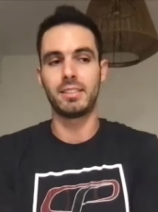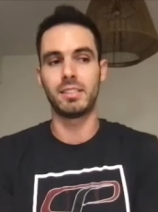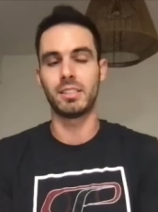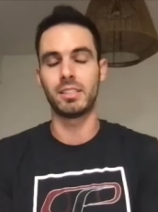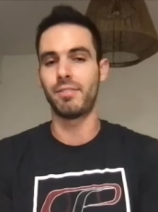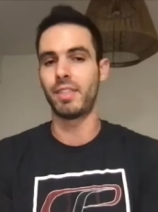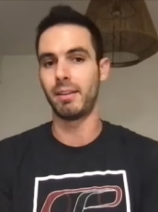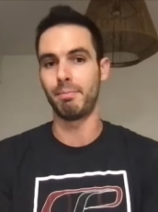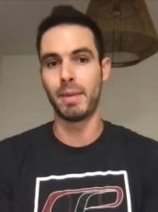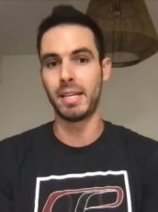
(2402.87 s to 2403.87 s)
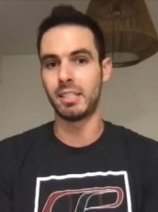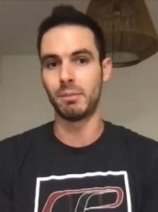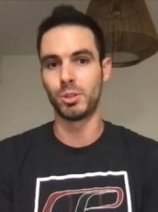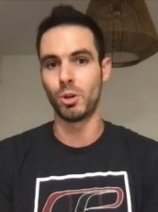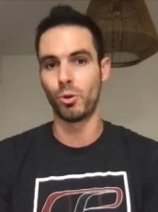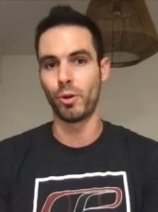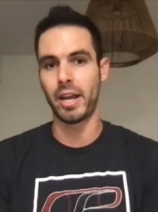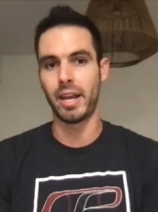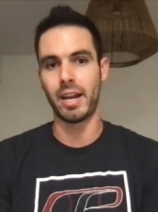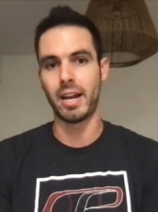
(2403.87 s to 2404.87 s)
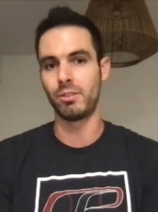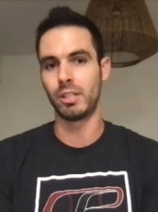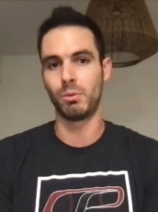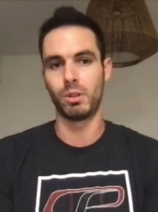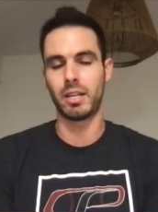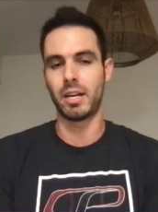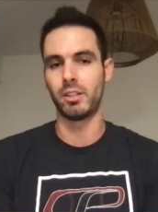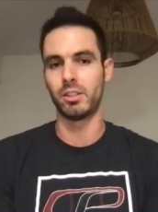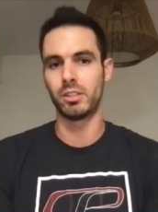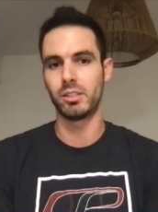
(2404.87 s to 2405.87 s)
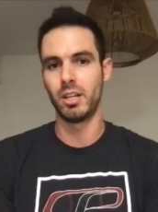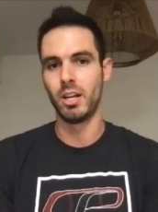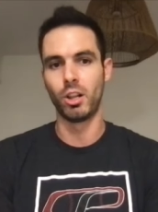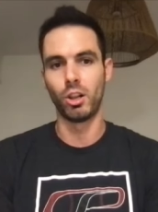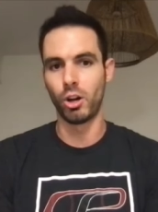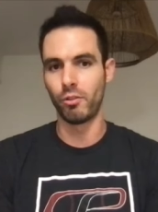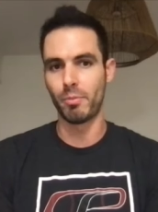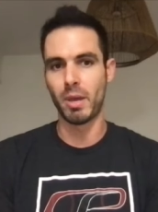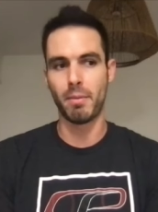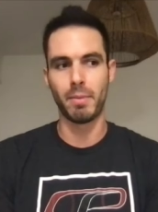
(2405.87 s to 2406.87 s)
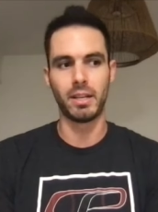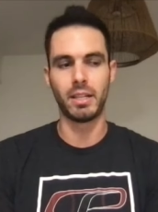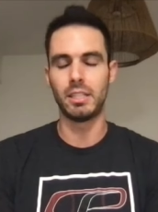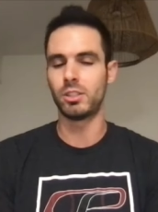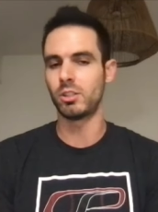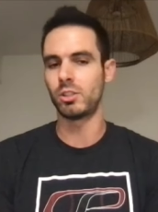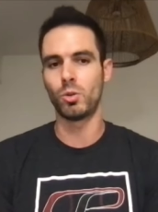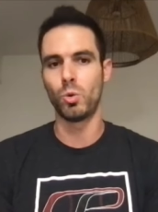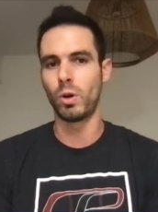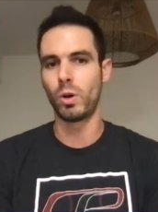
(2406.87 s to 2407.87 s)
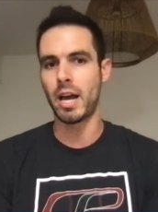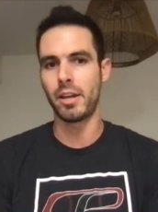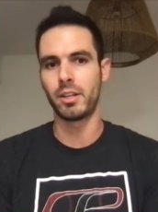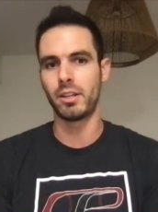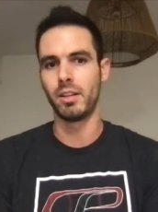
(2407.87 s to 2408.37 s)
the stuff that makes him so great. And I was able to kind of just learn from him. And he's such a cool guy. You can